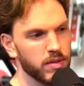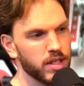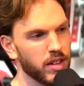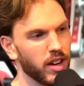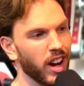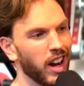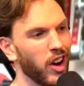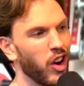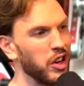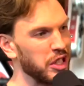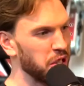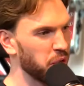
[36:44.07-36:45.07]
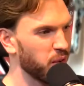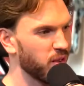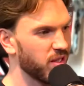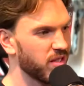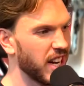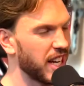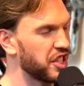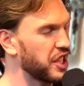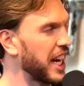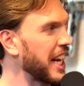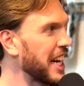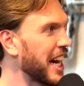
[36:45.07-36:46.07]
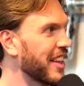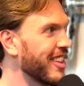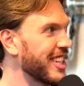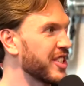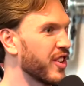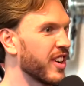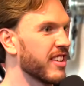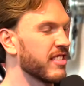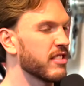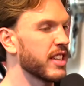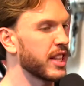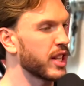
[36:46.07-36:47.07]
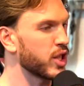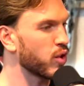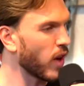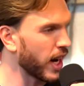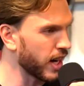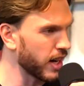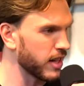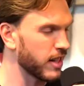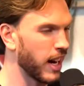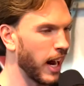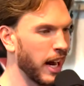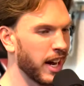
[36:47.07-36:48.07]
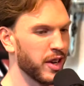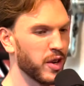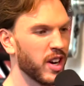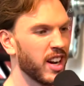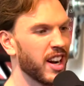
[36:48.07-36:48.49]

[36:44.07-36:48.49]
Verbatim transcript: to also educate athletes on like the training and